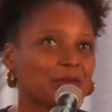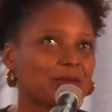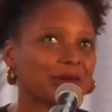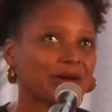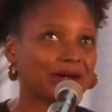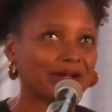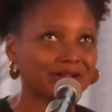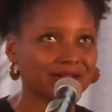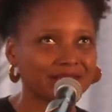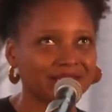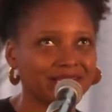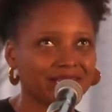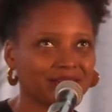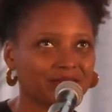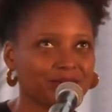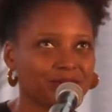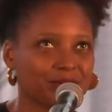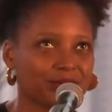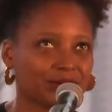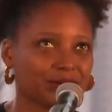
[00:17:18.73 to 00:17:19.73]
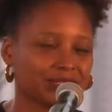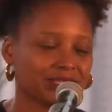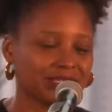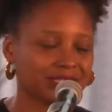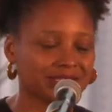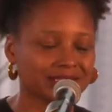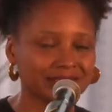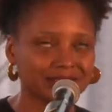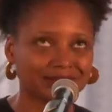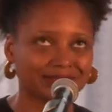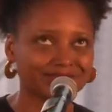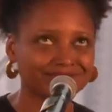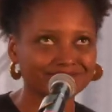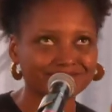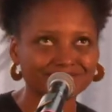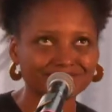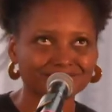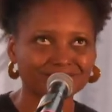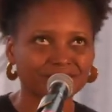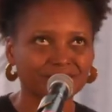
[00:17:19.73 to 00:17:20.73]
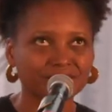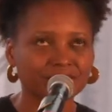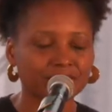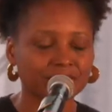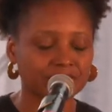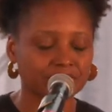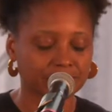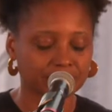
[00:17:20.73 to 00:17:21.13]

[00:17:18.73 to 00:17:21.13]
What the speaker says: But in order to feel